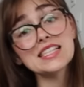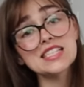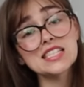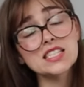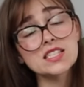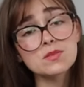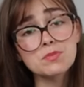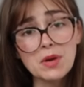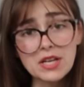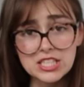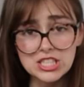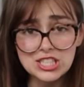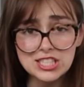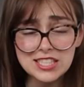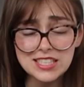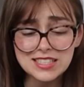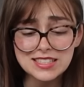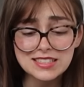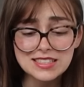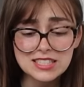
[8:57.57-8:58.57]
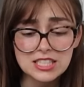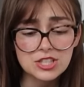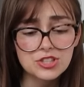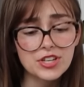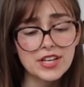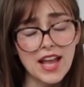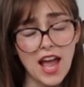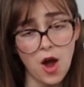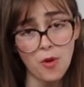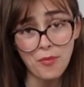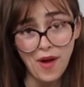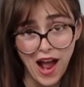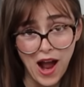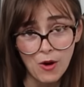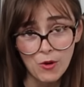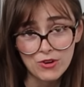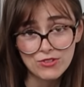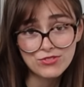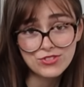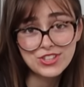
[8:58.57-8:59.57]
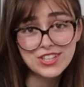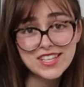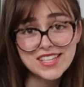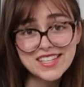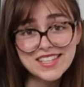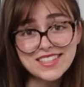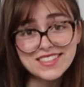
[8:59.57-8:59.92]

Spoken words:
especially considering how powerful it